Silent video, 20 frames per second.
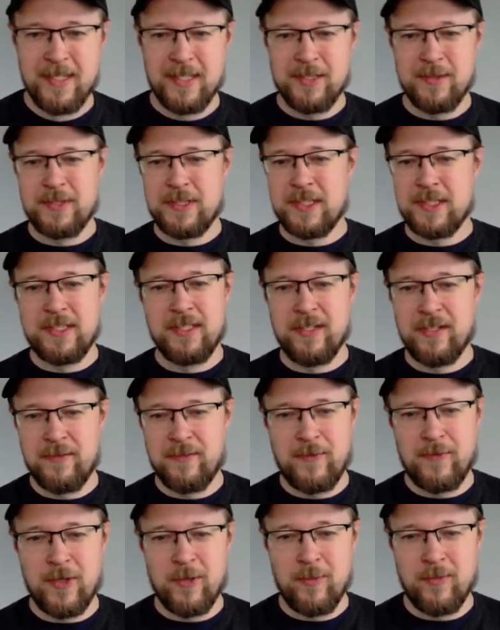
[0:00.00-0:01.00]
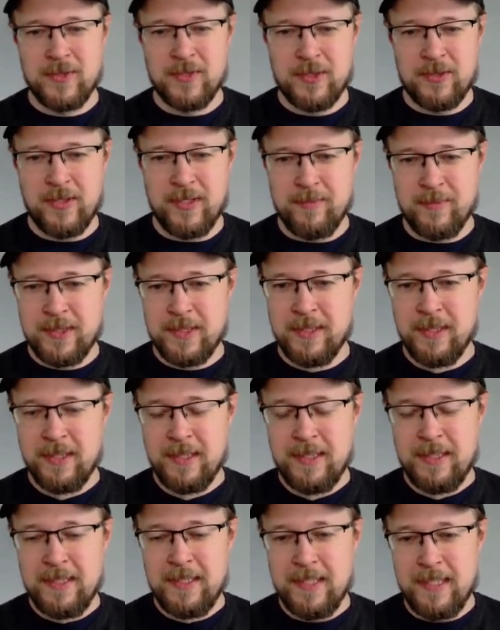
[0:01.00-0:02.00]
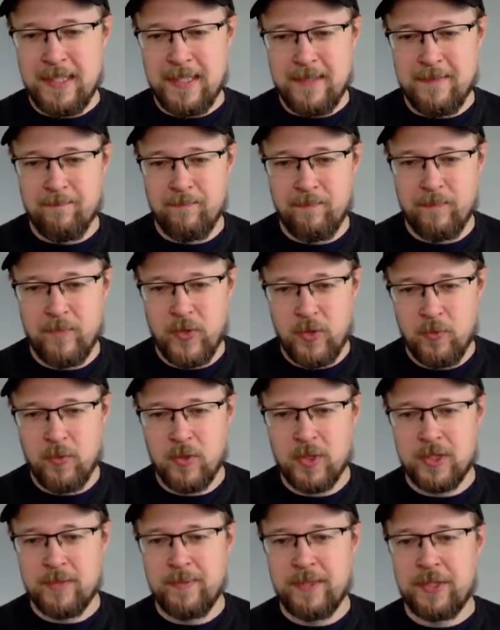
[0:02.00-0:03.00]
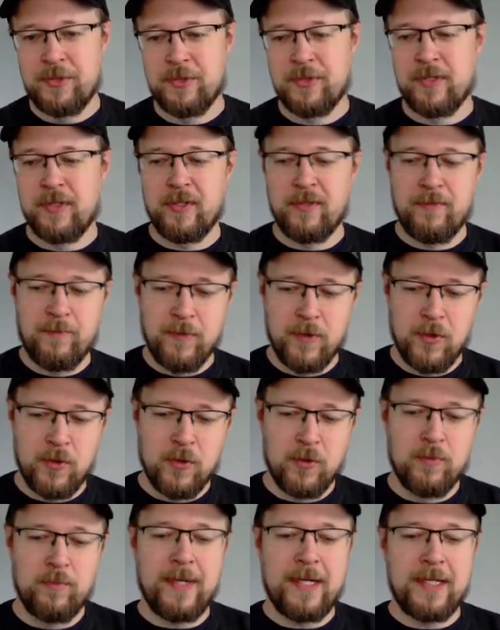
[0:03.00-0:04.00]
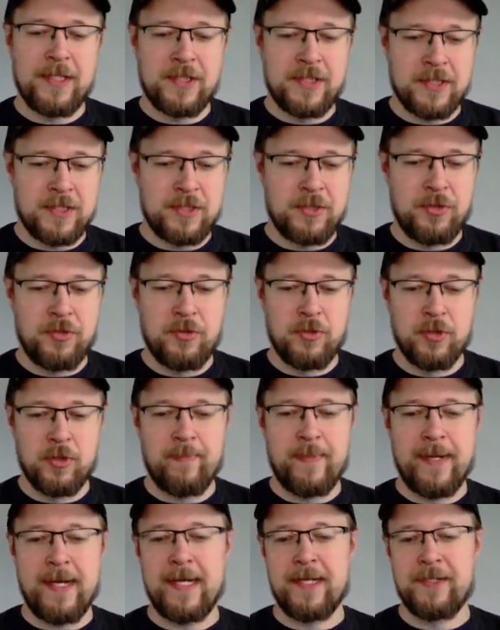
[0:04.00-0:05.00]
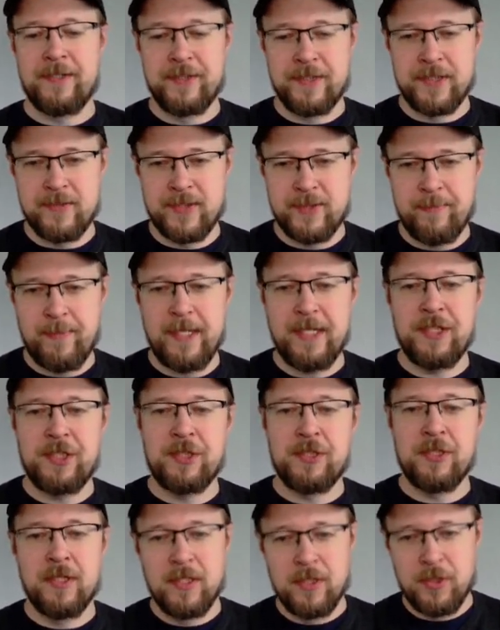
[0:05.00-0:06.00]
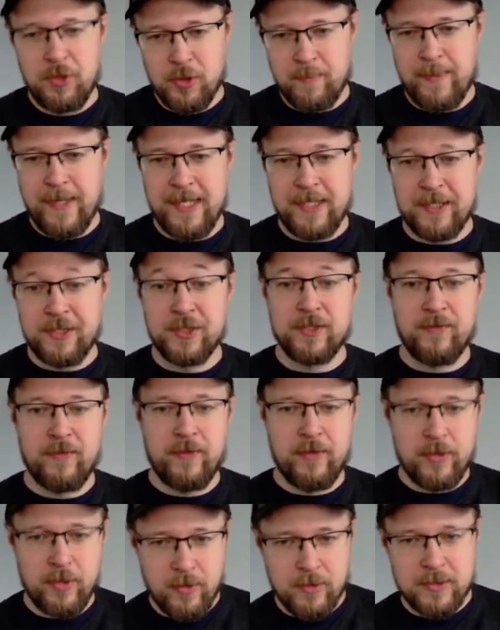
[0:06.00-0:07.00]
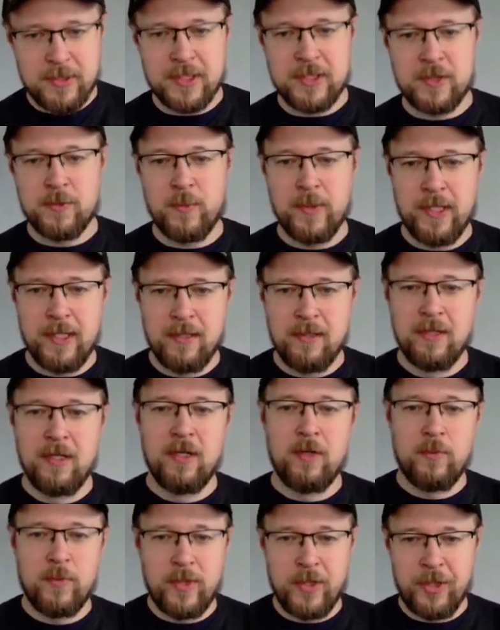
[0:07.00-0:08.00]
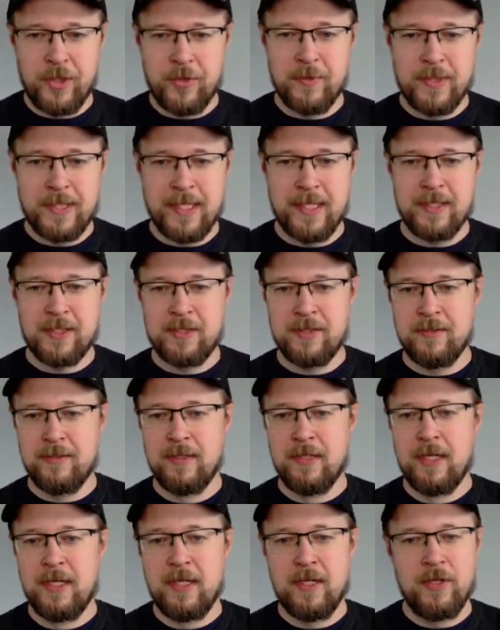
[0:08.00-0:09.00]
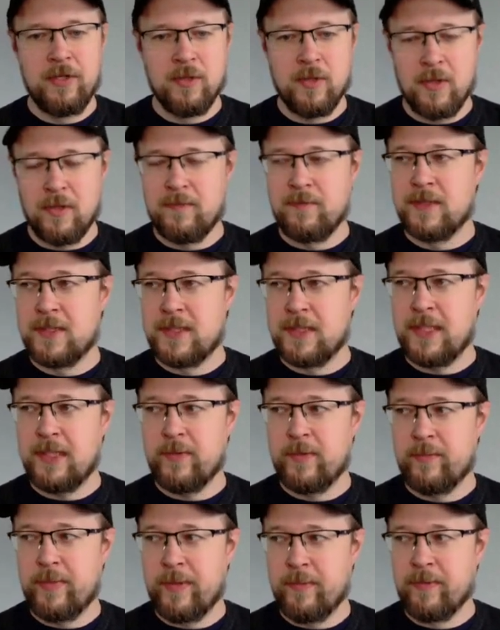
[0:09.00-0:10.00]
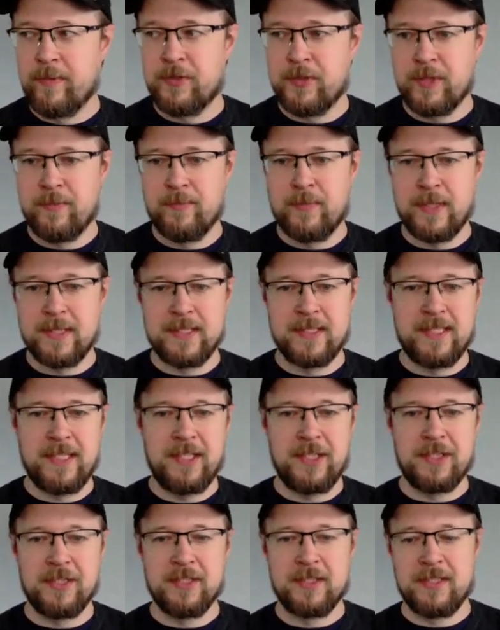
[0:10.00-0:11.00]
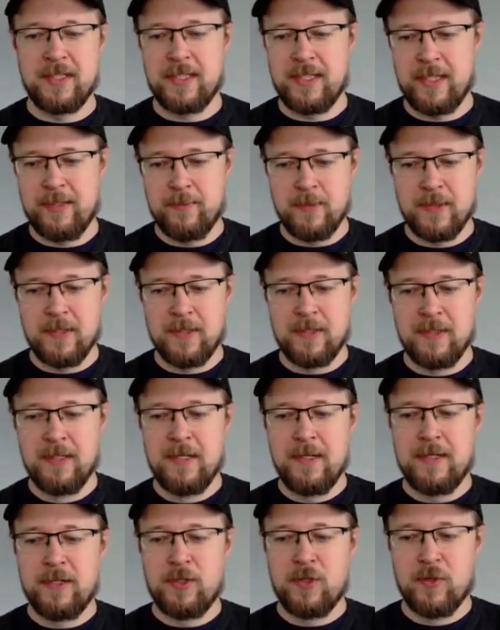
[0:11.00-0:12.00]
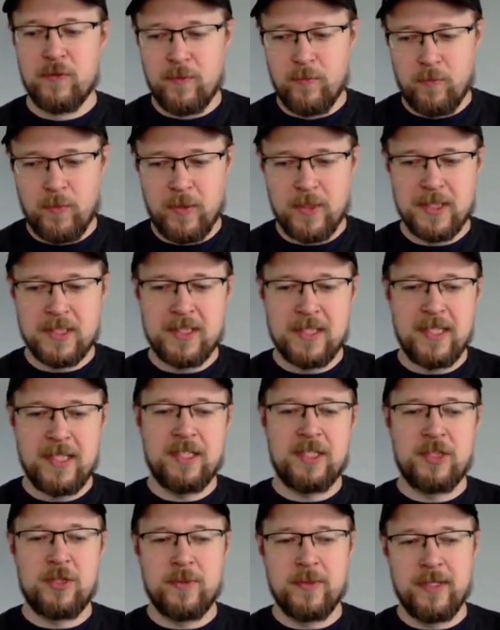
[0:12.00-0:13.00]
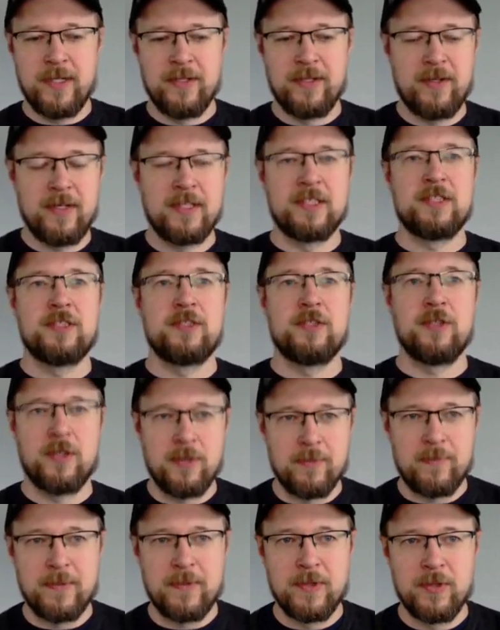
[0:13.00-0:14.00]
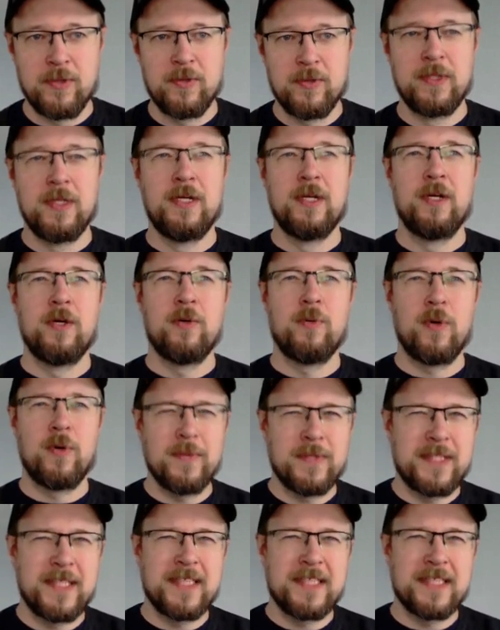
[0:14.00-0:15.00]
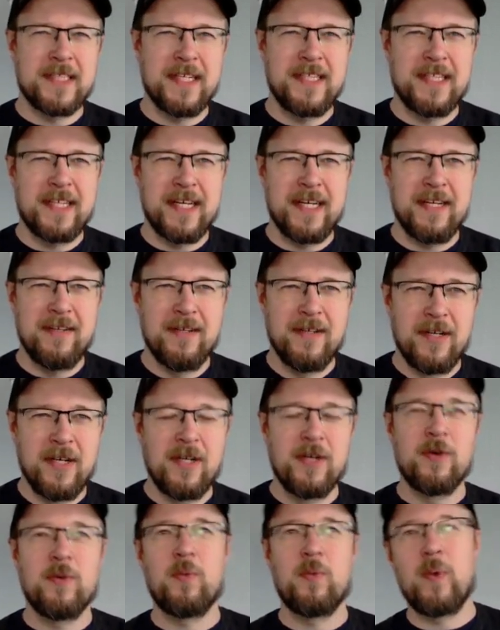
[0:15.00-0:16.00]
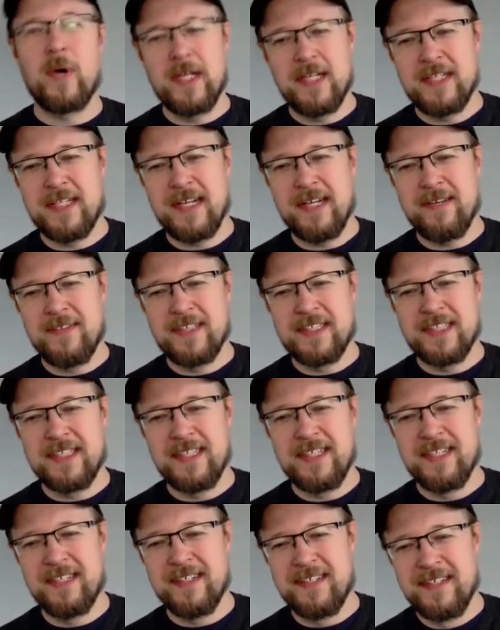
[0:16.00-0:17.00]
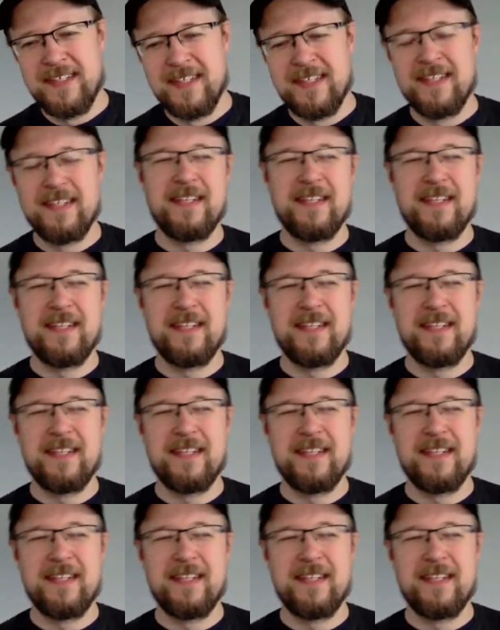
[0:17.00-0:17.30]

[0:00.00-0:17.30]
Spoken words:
So it's just another form of script. You want to make sure that the flow matches your patterns of speech, your patterns of thought as well, where you would get to. You'll often see when people are doing presentations that they will go from one slide to another and stop and go, what was this slide again? Why did they have this in here?